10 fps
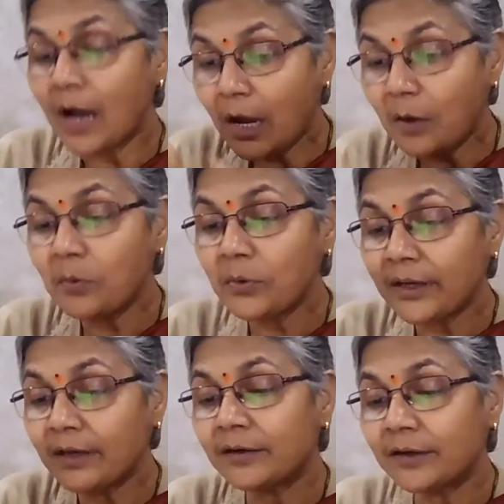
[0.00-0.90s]
how
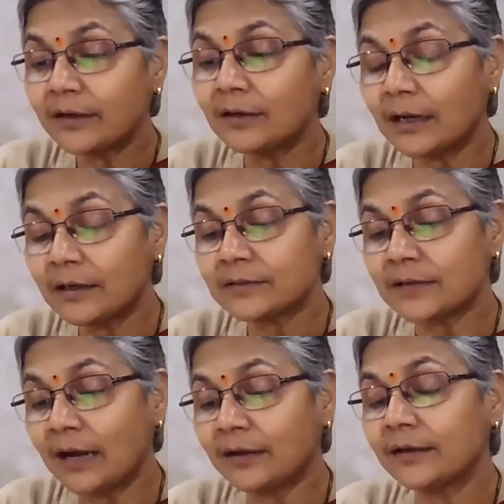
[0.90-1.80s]
he did
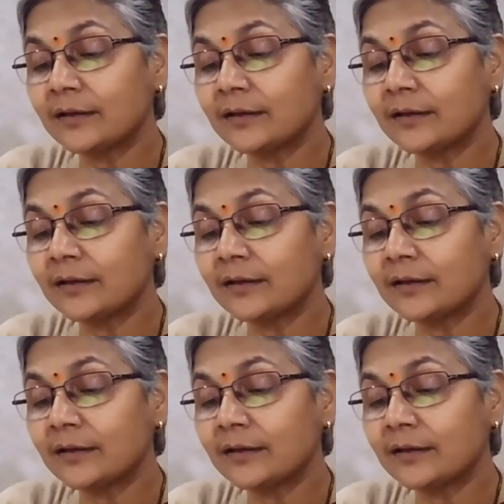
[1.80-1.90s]
start